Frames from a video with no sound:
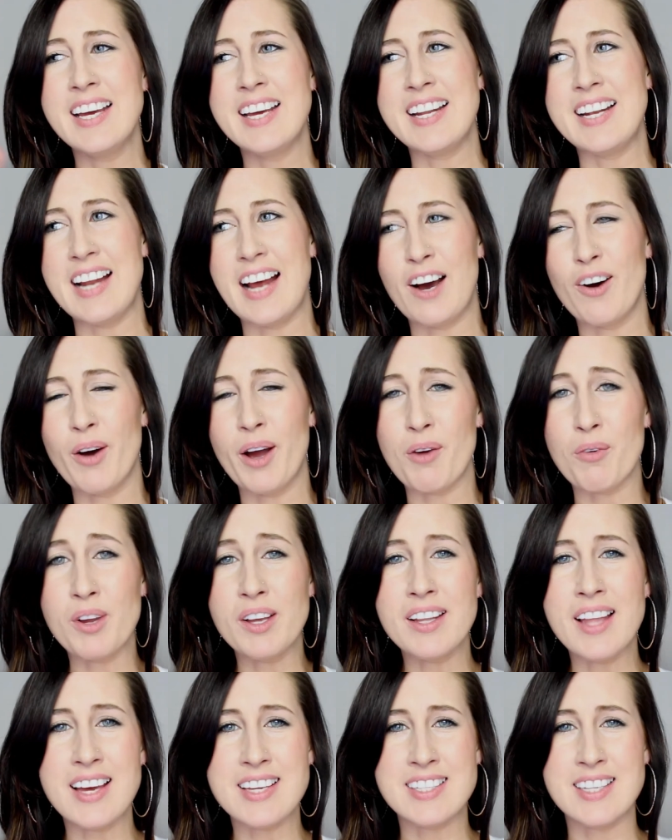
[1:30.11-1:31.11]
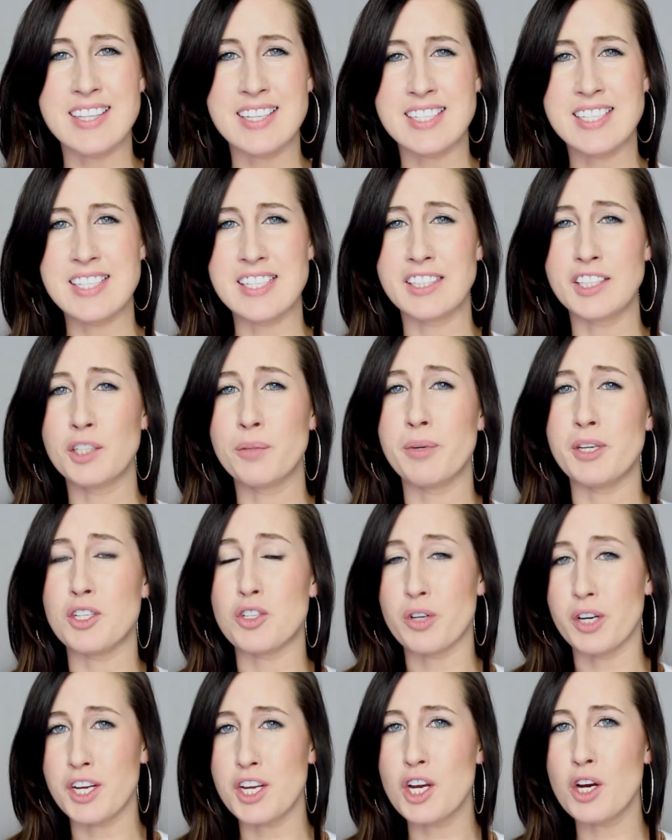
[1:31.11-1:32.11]
Now, I realize that this is a little bit
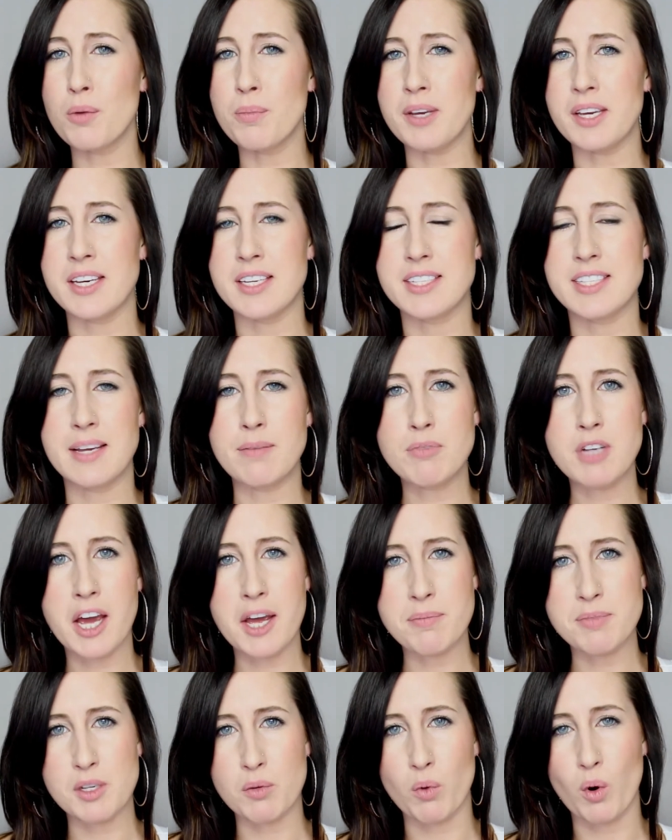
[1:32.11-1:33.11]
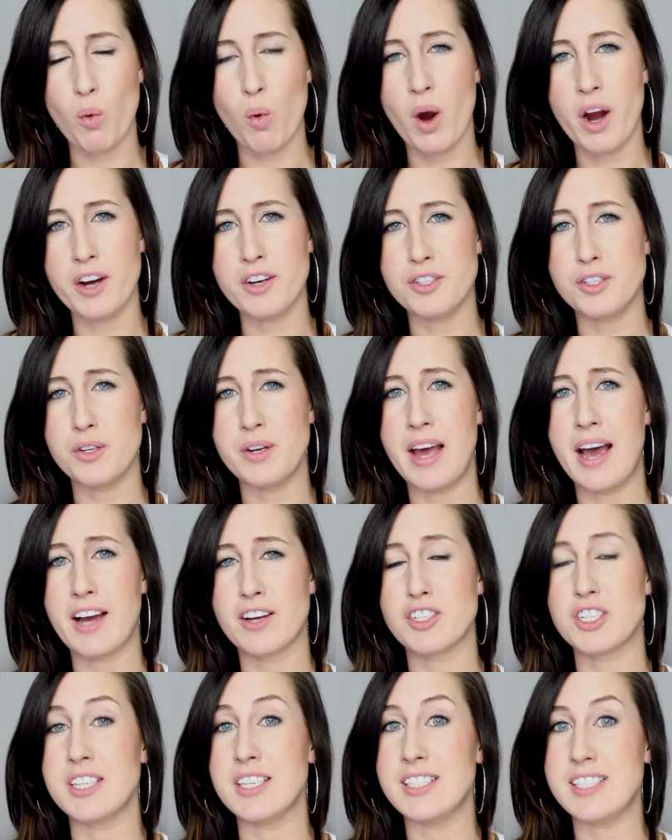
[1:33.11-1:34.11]
trickier because sometimes it requires you to
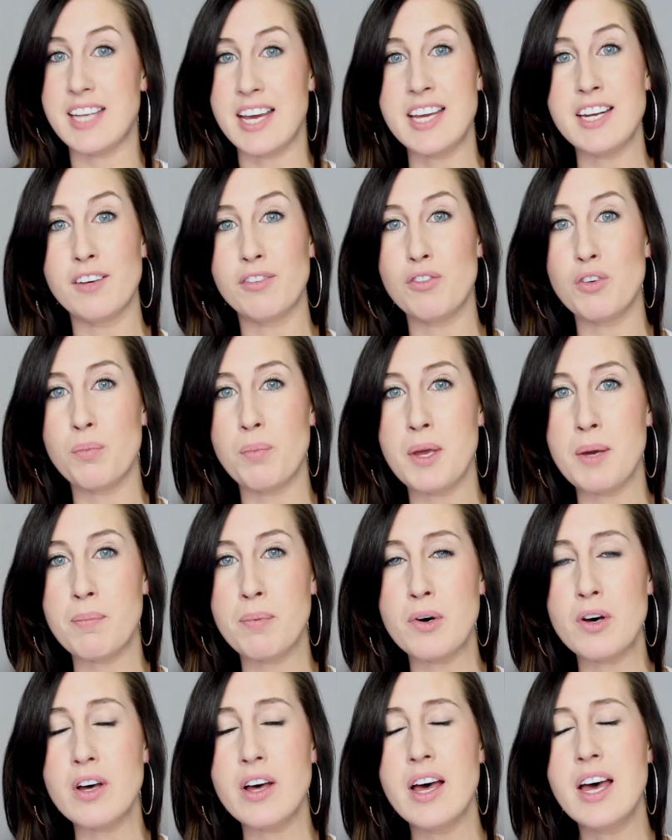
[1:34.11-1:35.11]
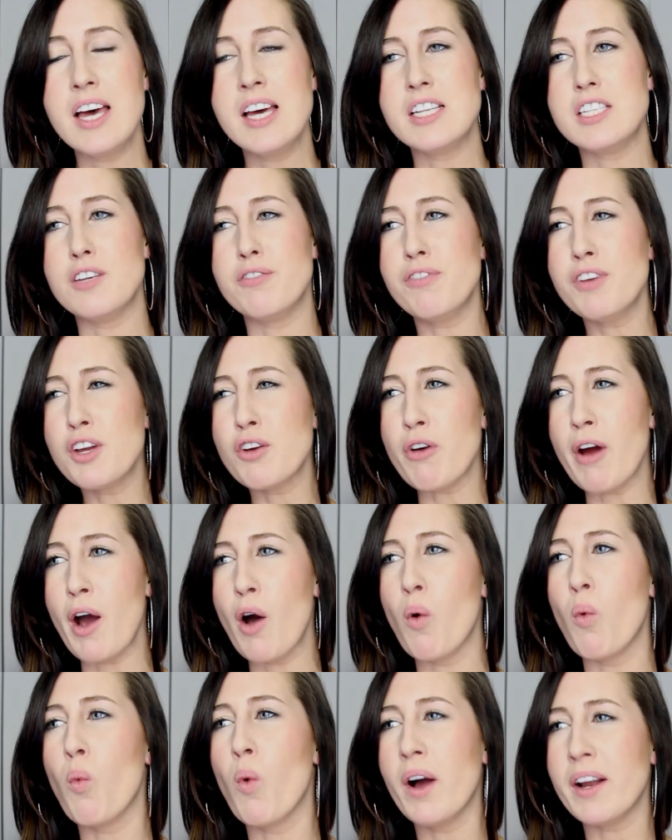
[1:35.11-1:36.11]
actually date a few people to figure
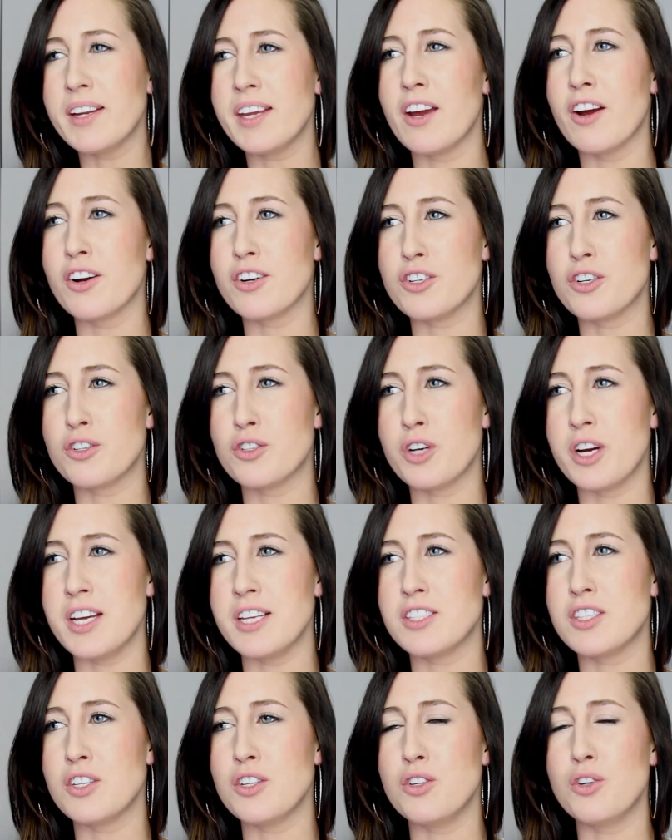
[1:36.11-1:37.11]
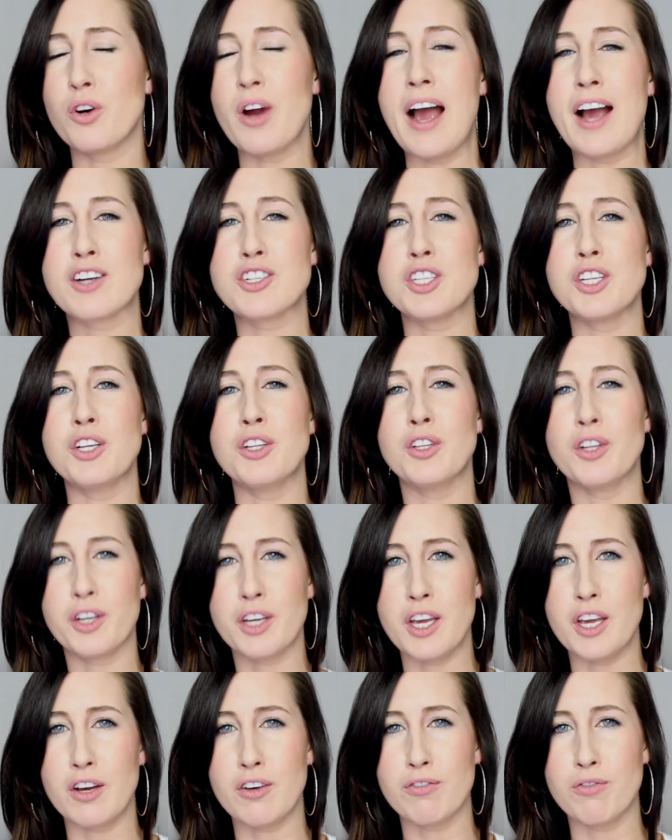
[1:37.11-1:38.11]
out what character traits you're actually
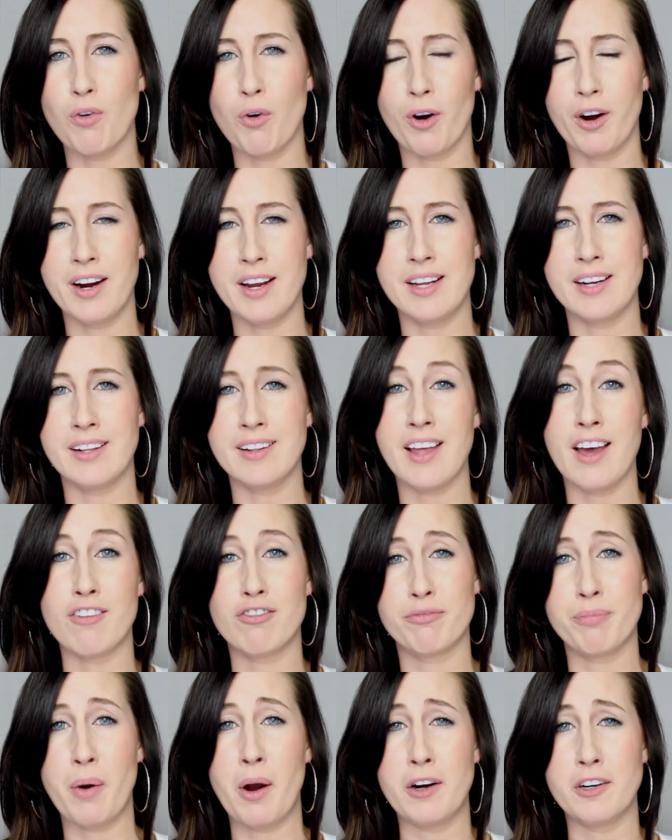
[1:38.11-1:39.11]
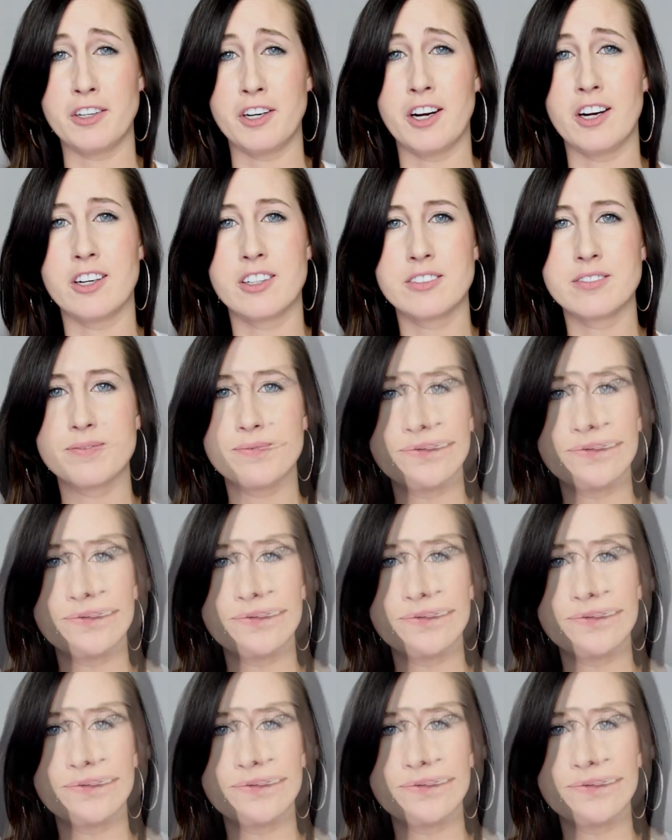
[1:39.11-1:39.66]
looking for in a life partner.